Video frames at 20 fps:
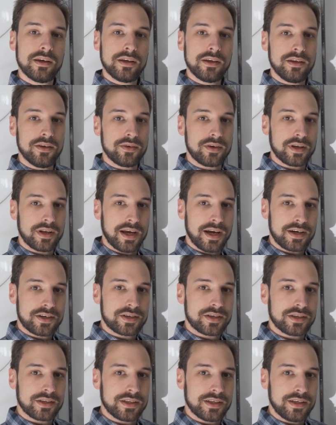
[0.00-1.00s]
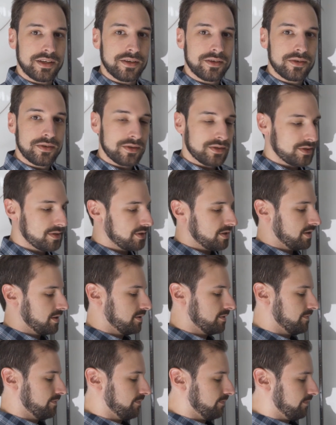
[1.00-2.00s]
you can actually use
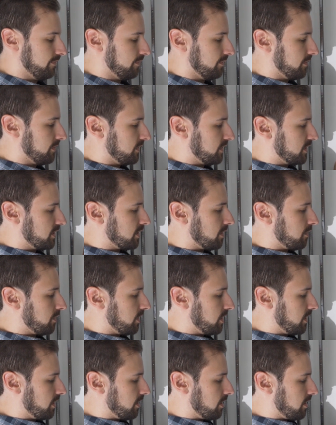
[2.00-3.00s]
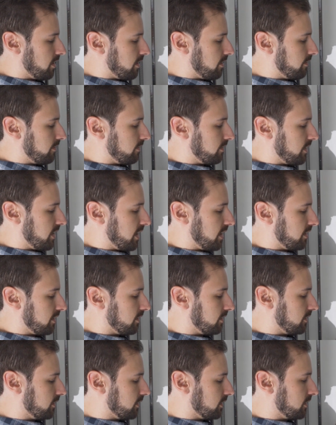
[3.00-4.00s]
somewhat
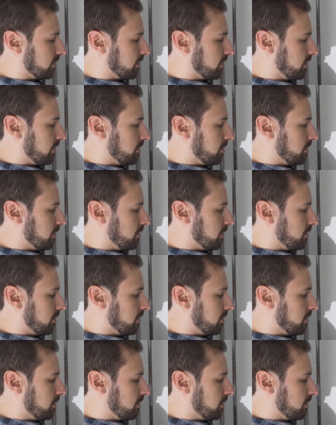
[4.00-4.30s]
off-angled